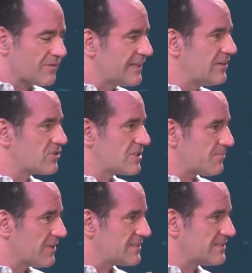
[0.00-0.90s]

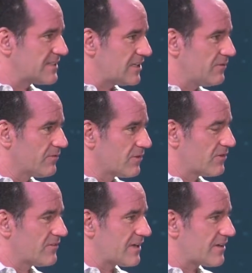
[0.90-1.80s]
leadership lessons that you've
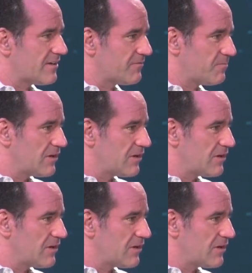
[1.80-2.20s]
learned that kind of